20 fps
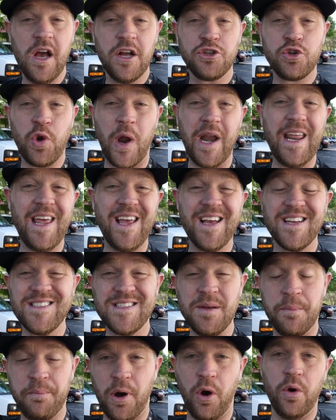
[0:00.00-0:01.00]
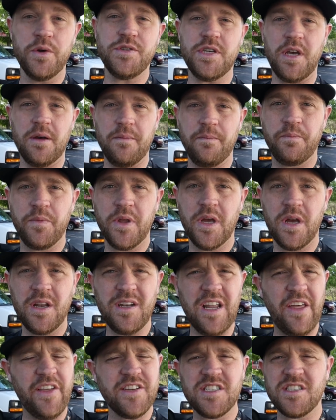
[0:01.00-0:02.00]
Training Symposium.
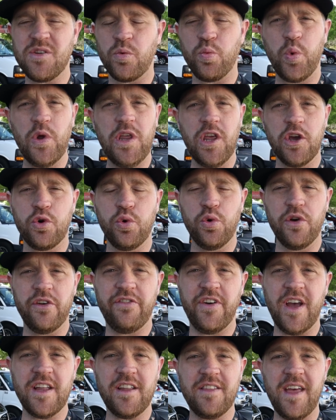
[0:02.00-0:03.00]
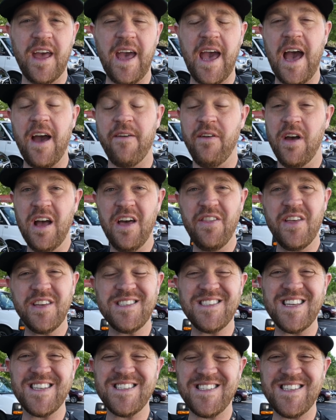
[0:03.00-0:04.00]
Now, this is a really cool event that they have. This
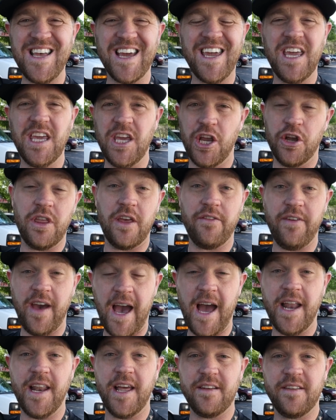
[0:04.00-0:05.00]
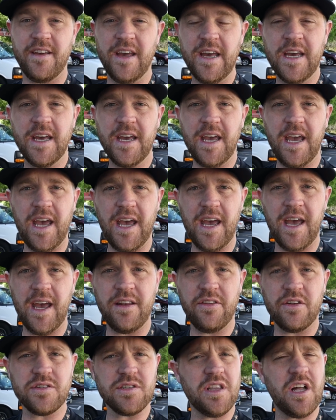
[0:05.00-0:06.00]
is the second year they've had it,
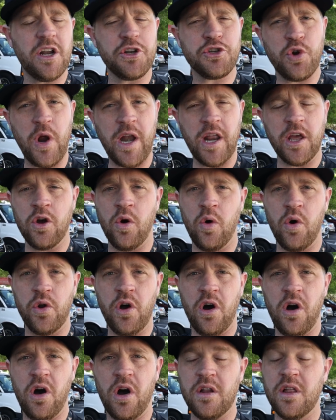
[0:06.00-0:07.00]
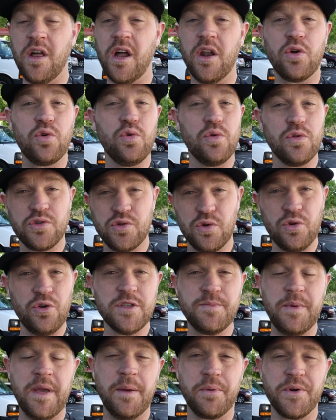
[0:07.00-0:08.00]
and there's a lot of training going on, a lot of cool
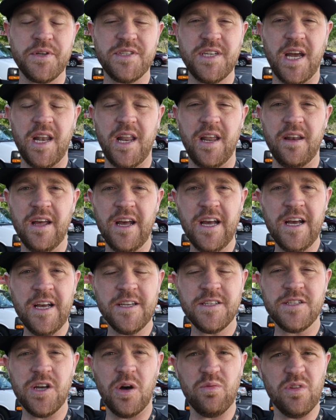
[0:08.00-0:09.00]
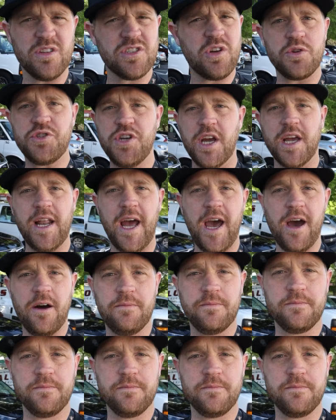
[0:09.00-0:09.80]
tools being presented. So let's go check it out.